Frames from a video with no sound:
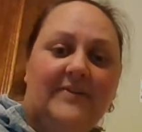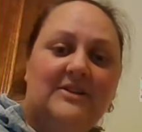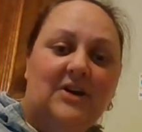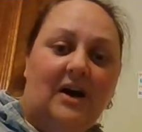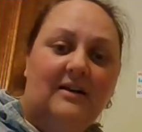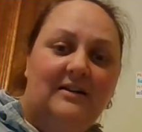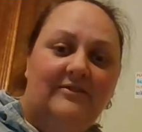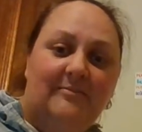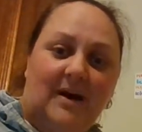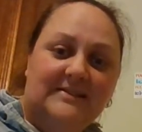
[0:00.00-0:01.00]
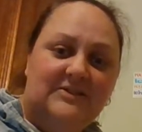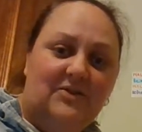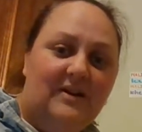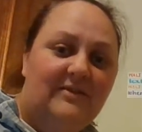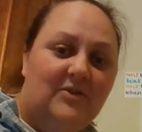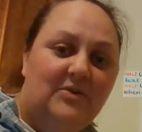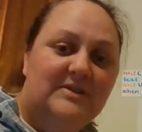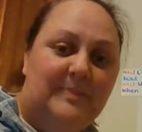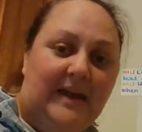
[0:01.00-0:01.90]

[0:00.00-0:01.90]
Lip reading: and the title of my story, of course,